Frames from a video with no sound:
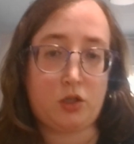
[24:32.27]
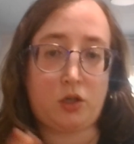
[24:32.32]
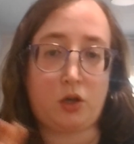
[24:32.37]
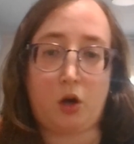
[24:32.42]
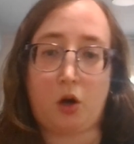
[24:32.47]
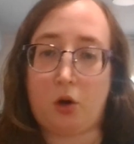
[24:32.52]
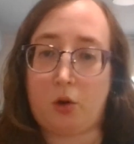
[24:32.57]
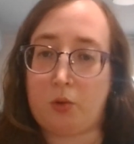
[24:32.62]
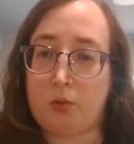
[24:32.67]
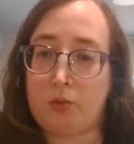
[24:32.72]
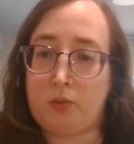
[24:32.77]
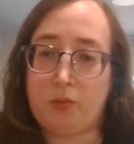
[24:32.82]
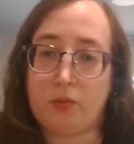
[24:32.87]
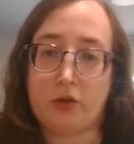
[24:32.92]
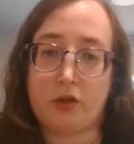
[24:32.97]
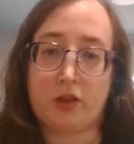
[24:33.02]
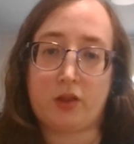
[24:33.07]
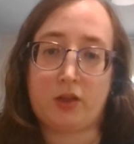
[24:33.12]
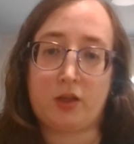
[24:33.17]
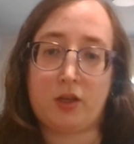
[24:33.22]
go
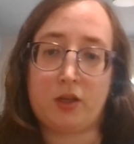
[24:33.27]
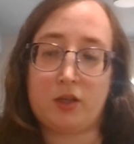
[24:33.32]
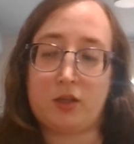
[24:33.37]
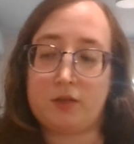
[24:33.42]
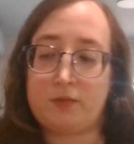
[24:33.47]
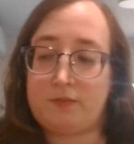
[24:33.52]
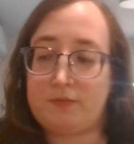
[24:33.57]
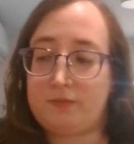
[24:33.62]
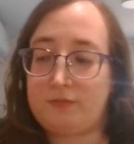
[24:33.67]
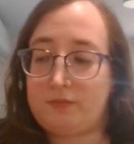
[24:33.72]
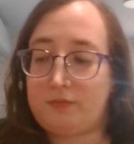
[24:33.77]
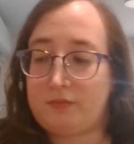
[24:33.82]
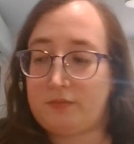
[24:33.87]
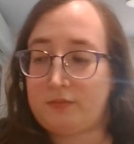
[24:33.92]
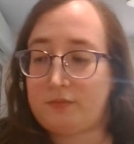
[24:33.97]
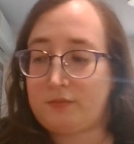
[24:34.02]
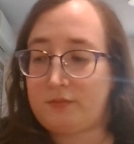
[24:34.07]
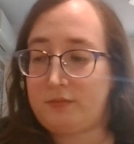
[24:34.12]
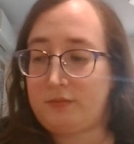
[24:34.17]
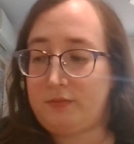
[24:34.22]
with
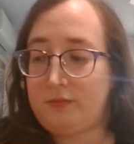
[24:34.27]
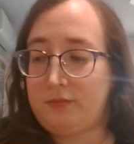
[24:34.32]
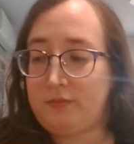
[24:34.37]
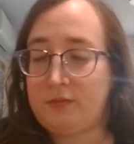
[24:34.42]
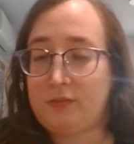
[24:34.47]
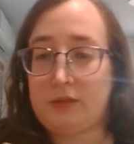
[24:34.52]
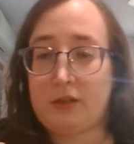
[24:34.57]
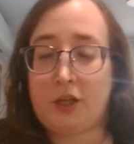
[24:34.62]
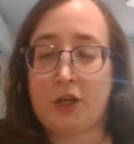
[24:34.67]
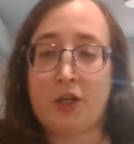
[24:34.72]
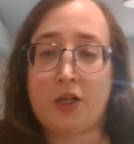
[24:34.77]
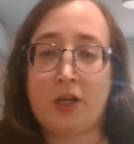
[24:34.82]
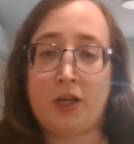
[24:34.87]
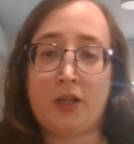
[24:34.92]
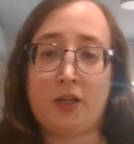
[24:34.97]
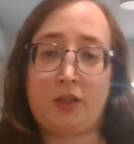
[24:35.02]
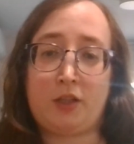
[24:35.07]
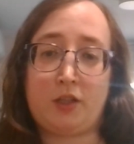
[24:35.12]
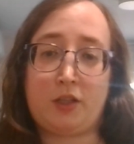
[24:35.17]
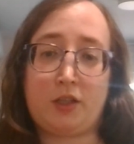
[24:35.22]
they're
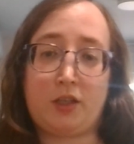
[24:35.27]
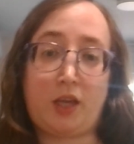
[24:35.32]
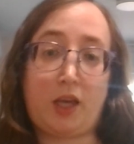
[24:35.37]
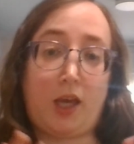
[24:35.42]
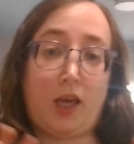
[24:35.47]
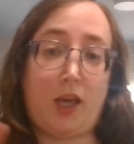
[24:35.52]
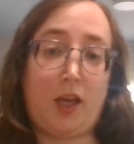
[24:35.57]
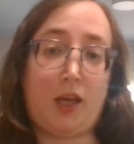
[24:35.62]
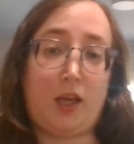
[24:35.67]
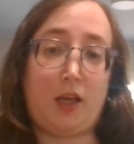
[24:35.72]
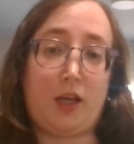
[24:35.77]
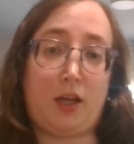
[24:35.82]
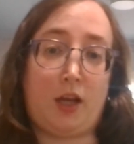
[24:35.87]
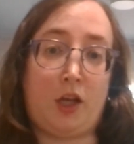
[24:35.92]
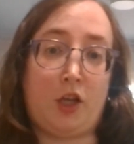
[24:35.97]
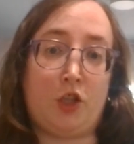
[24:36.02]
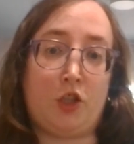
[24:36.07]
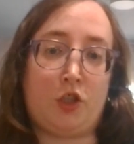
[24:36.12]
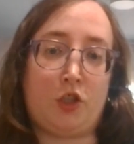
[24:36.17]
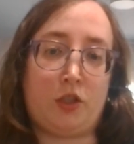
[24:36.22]
gonna look
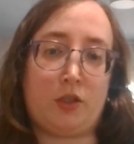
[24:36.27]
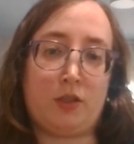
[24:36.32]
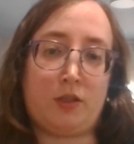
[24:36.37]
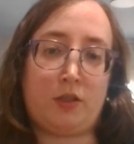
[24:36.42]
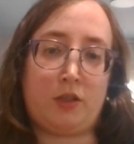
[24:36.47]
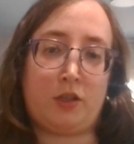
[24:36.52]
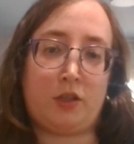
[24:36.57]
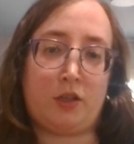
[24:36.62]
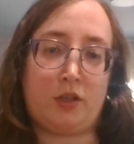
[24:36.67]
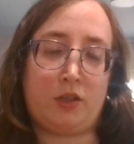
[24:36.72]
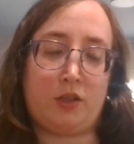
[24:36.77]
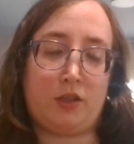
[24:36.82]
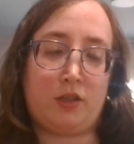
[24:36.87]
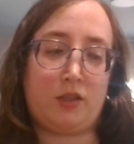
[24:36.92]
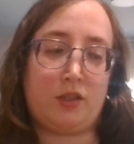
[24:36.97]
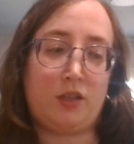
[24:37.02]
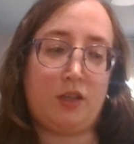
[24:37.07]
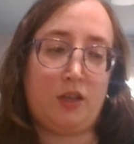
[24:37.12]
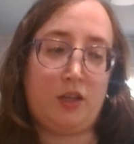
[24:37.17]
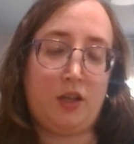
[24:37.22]
ancient. I
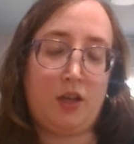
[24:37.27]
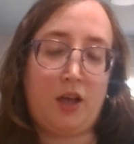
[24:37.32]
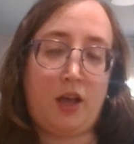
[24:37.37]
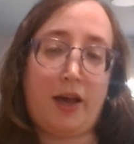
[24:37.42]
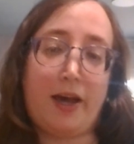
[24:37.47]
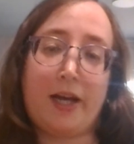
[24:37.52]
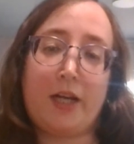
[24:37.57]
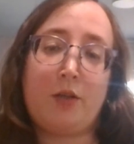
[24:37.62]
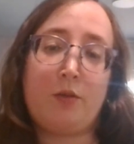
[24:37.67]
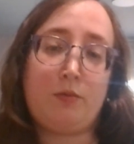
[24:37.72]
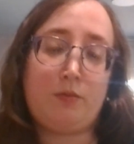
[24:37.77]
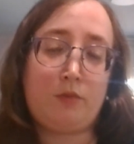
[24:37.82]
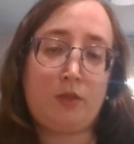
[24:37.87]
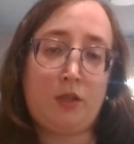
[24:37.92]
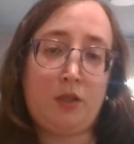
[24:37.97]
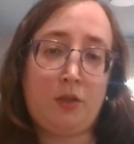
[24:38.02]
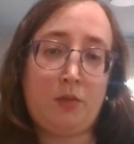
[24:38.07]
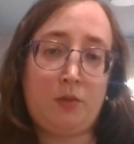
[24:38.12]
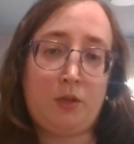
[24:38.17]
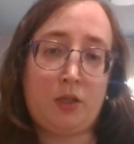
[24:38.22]
don't
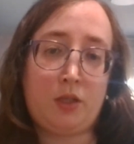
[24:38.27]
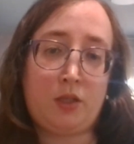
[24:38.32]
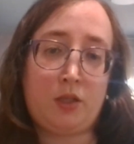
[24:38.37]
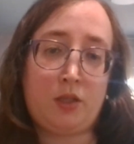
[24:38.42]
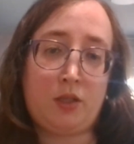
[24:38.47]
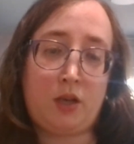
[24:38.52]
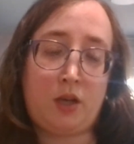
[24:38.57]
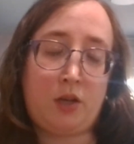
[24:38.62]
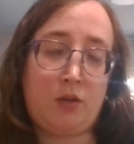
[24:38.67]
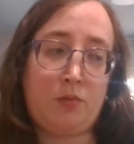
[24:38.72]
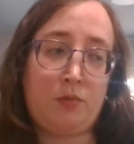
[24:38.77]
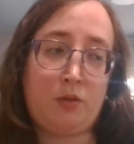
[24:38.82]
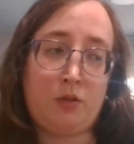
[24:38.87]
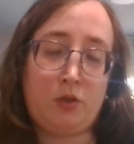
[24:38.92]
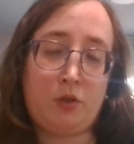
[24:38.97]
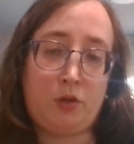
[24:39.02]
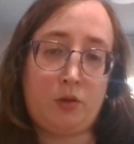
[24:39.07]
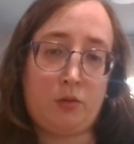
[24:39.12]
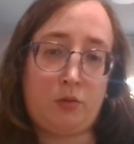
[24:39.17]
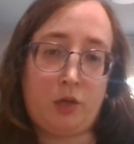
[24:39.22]

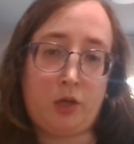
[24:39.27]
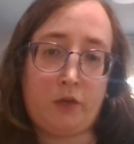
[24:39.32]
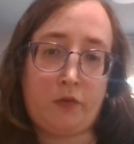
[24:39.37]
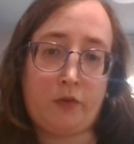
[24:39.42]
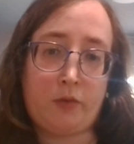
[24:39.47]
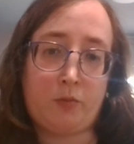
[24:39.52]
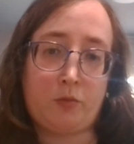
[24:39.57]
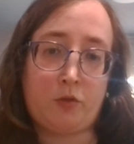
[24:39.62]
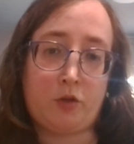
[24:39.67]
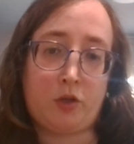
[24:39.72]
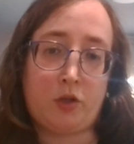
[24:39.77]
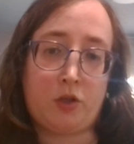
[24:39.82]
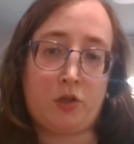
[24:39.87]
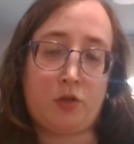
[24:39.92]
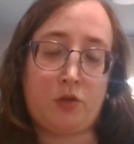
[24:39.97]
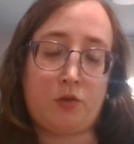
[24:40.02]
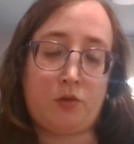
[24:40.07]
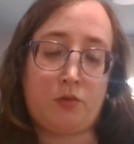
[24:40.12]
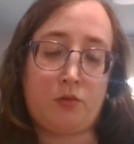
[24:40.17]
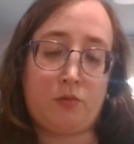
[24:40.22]
know if I'm going
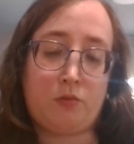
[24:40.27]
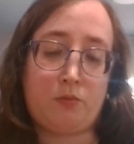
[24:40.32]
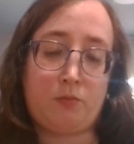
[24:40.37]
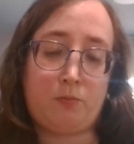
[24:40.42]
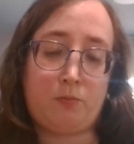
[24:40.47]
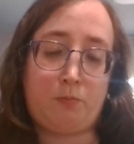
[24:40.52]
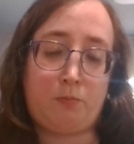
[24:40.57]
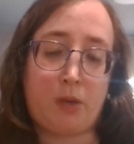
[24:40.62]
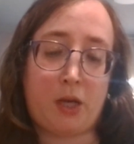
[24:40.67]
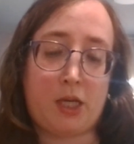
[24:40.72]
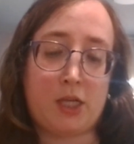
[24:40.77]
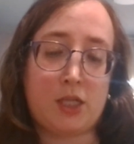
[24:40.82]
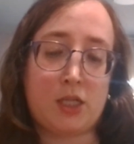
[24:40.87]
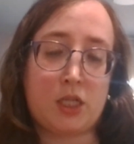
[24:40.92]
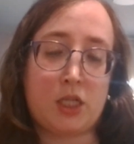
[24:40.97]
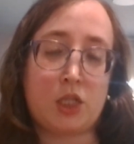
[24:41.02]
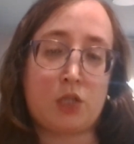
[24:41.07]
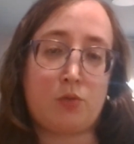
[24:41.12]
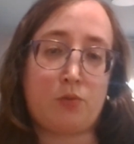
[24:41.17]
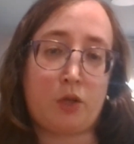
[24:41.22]
to base
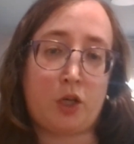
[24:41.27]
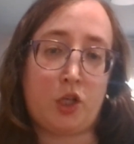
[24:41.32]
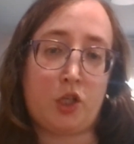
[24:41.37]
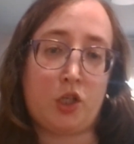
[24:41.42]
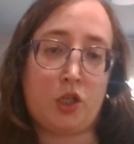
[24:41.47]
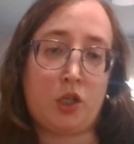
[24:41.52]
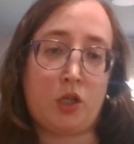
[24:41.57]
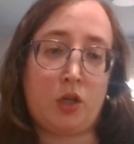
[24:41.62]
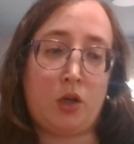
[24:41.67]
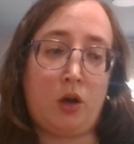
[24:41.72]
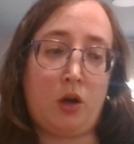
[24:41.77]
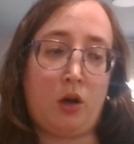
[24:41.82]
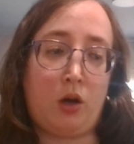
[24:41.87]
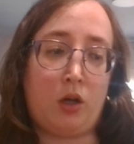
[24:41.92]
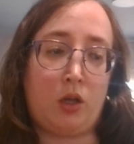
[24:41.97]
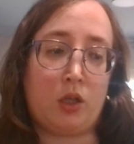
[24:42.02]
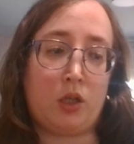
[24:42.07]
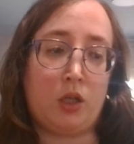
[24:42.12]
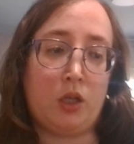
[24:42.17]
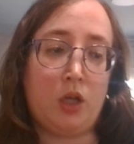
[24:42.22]
this region
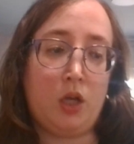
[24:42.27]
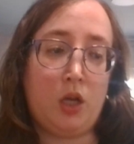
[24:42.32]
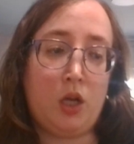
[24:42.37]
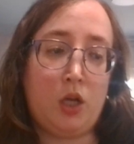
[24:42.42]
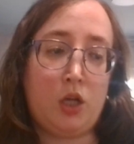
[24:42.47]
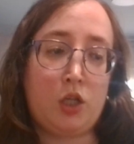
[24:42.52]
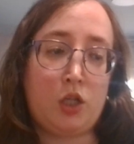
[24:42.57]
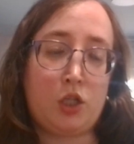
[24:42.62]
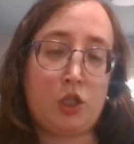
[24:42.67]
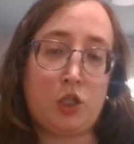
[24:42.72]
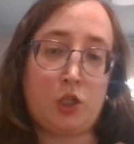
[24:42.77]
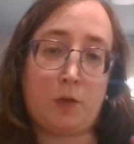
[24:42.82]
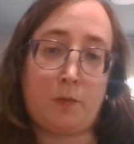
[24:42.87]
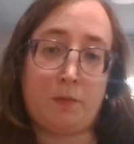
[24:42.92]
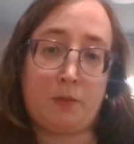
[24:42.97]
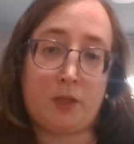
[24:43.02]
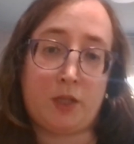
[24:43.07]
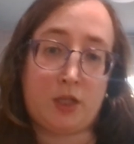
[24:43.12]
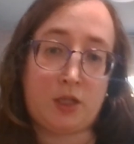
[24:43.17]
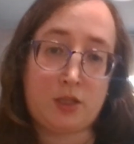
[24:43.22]
on
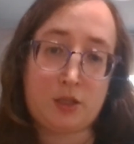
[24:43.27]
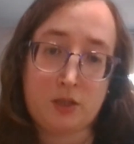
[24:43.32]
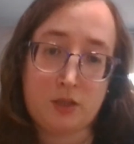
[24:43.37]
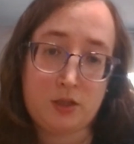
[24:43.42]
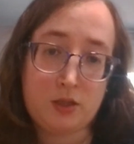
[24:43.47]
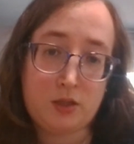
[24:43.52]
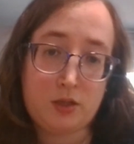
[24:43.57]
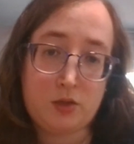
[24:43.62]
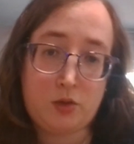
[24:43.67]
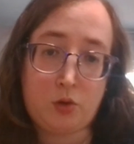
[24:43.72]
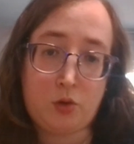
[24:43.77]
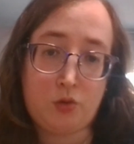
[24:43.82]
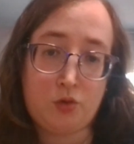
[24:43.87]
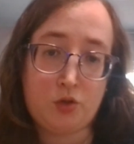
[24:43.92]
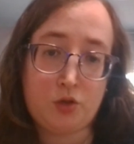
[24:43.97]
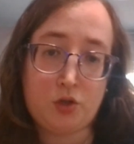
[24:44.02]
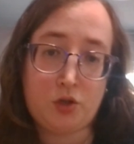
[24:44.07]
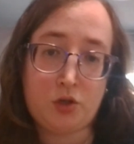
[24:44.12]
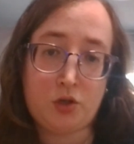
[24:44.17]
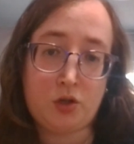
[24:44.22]
Japanese
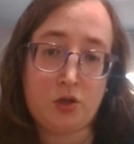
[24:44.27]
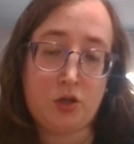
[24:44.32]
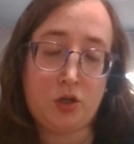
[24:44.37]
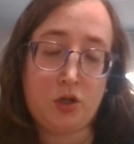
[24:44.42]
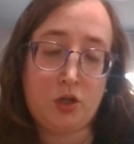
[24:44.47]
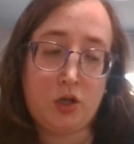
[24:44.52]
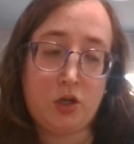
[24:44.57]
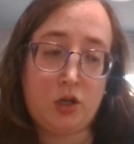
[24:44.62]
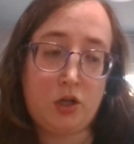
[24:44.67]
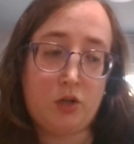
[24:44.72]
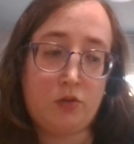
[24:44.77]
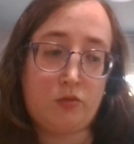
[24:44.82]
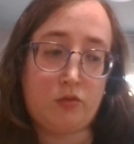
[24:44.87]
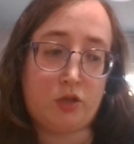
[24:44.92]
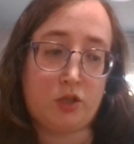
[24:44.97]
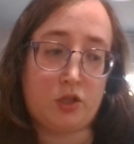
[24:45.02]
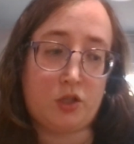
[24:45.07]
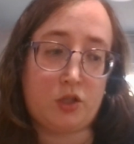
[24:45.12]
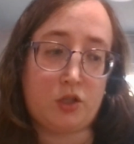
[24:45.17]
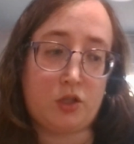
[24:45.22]
culture,
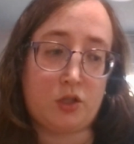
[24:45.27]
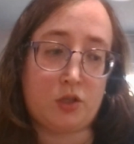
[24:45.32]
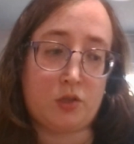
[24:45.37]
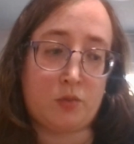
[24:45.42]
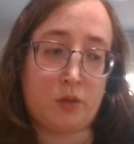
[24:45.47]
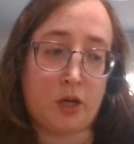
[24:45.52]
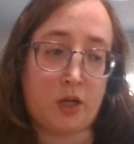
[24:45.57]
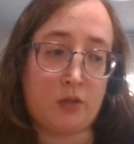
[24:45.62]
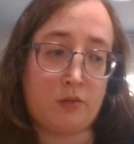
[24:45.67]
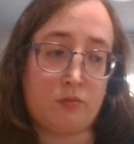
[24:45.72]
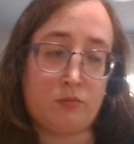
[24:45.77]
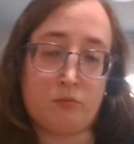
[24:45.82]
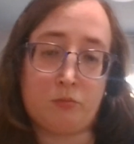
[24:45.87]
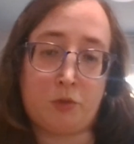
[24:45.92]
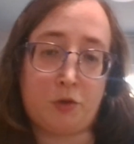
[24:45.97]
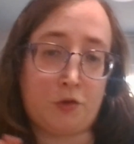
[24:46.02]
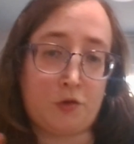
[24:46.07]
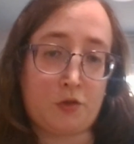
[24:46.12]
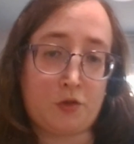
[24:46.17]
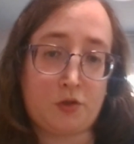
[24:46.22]
which is what
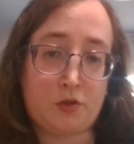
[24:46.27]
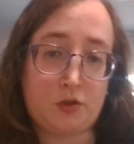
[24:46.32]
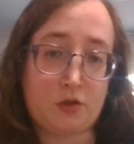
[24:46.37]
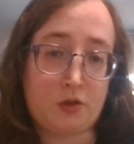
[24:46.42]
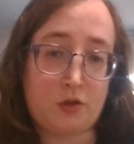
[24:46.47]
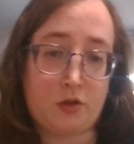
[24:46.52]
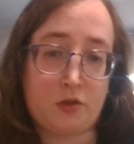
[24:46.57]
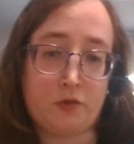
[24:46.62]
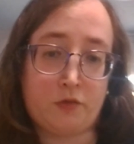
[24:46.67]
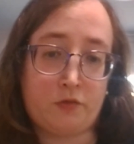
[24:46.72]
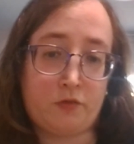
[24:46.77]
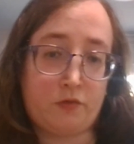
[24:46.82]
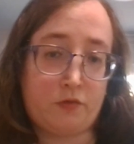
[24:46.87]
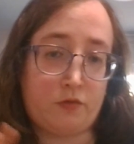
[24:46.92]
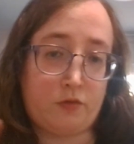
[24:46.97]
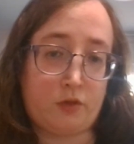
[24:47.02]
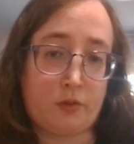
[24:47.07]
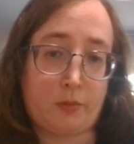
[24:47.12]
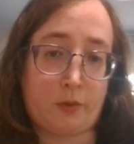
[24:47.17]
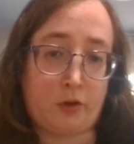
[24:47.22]
most of
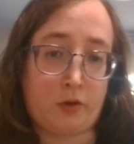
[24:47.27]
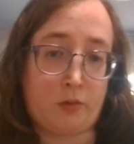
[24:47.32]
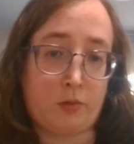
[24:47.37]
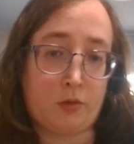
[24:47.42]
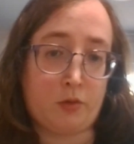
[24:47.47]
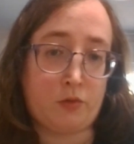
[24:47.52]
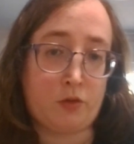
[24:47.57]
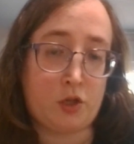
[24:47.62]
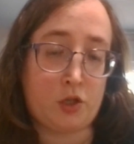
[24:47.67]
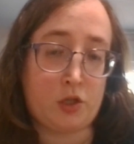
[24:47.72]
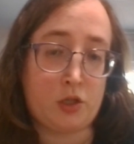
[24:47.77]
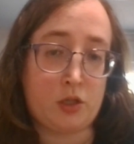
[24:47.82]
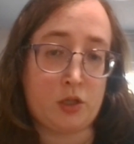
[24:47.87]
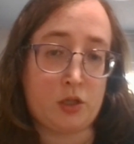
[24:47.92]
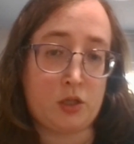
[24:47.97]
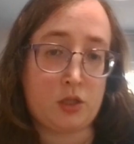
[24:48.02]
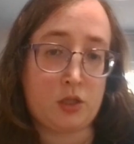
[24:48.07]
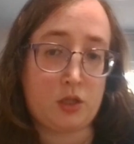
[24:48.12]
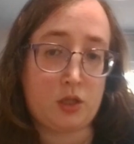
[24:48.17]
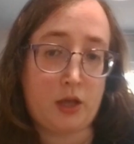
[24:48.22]
the Pokemon
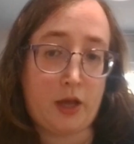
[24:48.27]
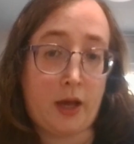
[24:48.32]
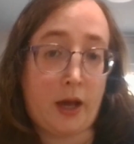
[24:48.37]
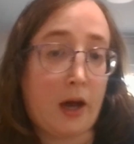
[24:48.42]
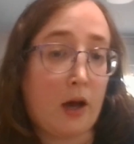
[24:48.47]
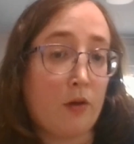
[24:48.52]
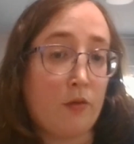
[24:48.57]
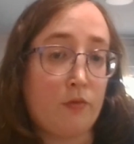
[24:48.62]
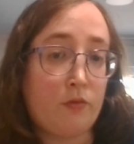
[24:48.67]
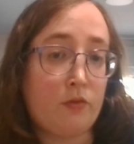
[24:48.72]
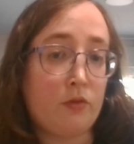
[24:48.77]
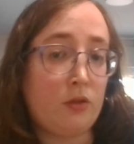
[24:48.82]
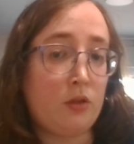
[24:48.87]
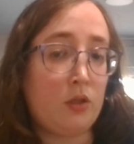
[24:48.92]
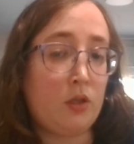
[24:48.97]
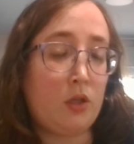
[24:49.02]
regions have,